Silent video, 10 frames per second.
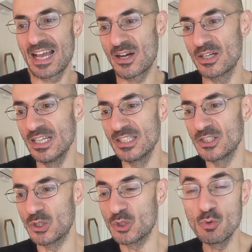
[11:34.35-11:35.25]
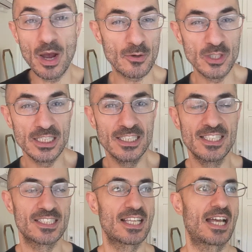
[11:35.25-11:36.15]
How, do I really
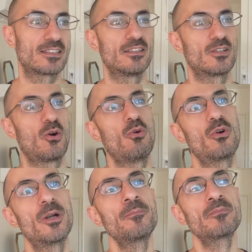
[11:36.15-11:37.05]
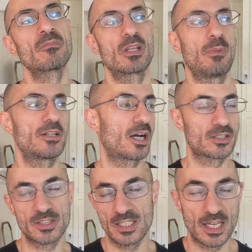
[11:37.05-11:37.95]
need a statin? Or my
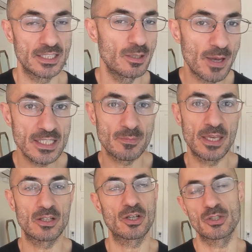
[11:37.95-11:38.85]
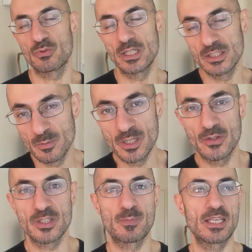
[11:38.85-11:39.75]
doctor says I need a pacemaker. Do I need to be
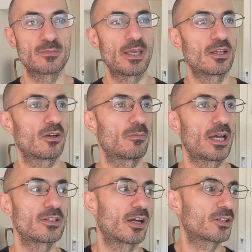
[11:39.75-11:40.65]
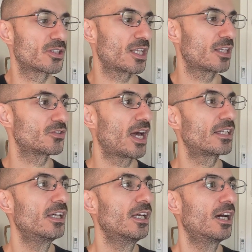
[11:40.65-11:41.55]
on this pacemaker? My doctor says
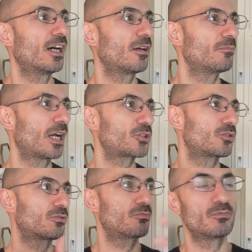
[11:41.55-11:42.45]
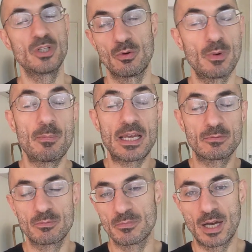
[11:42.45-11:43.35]
that I should,
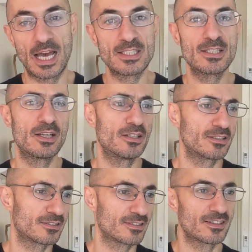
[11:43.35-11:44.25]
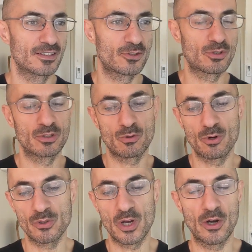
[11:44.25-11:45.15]
I did a
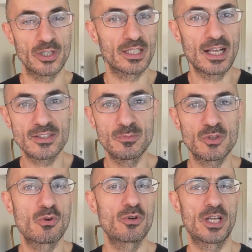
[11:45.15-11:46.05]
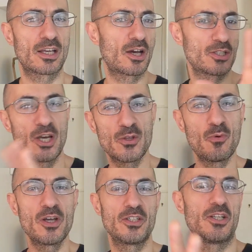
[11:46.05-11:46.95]
coronary artery calcium score and I got another
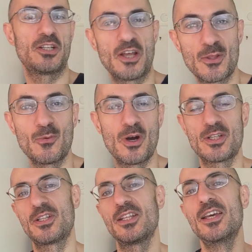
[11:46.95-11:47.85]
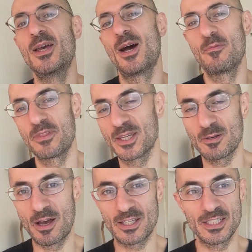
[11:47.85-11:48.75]
one and then another one. And then I'm thinking
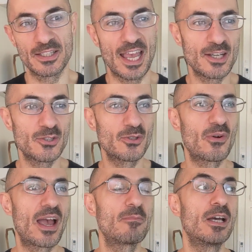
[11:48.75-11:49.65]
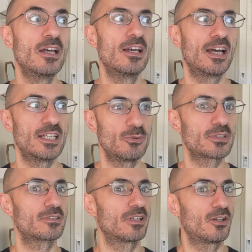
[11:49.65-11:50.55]
about getting the angiogram. And it
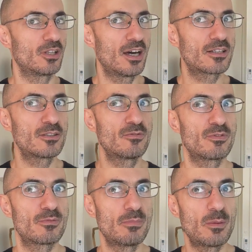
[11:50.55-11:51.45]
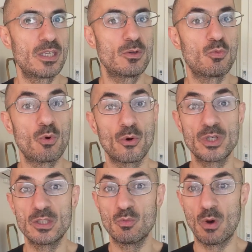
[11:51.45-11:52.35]
was a lot of maybe
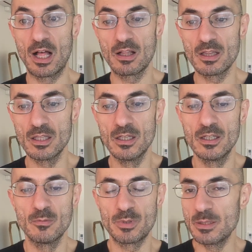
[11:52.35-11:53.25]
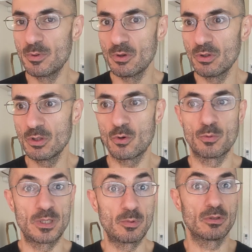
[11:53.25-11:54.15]
worried well people
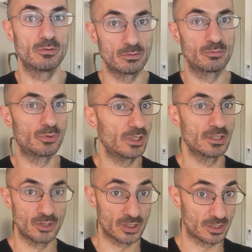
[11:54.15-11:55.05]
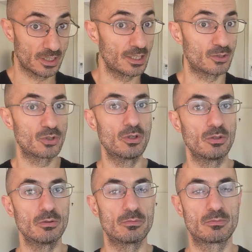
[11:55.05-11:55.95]
or people who really just needed to
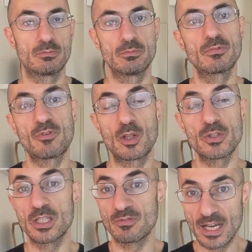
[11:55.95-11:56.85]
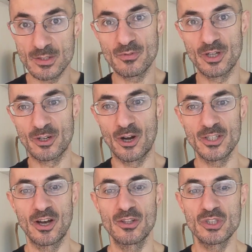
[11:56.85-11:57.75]
go follow the advice of their
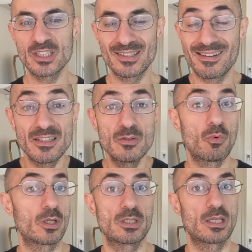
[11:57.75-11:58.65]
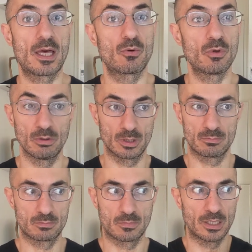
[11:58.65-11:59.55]
cardiologist. And I didn't want to take that role.
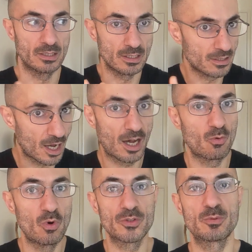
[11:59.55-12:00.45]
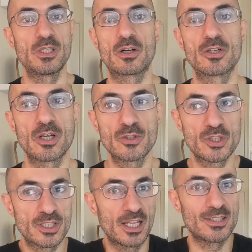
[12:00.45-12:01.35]
I did not want to be a
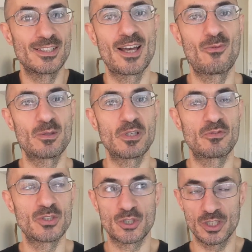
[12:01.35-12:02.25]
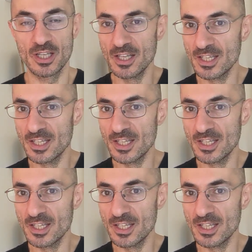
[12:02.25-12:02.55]
cardiologist and I did not want to be a physician.